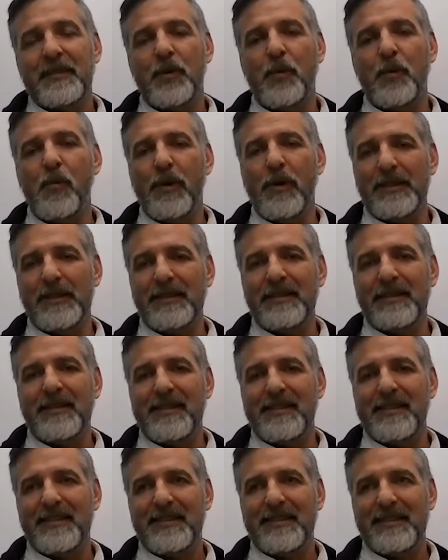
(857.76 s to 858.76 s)
The one
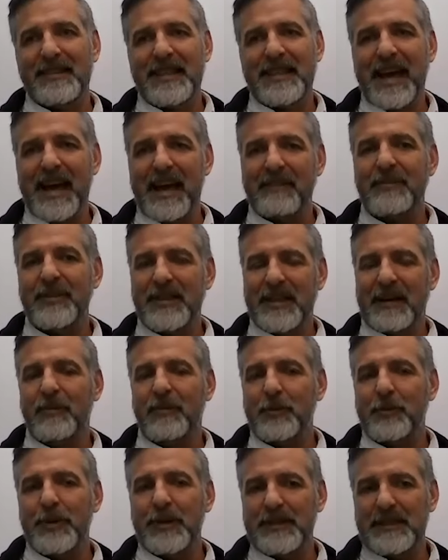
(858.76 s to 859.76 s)
caveat I
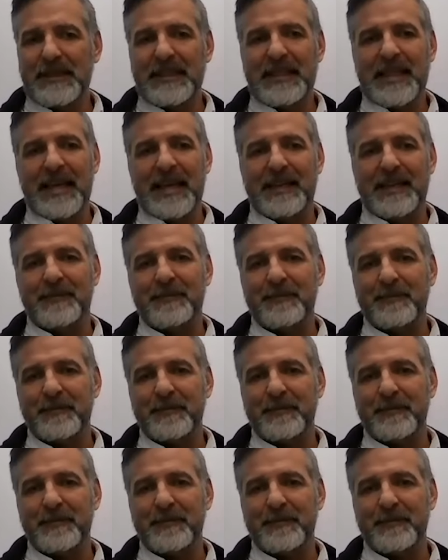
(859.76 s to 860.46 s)
would put to that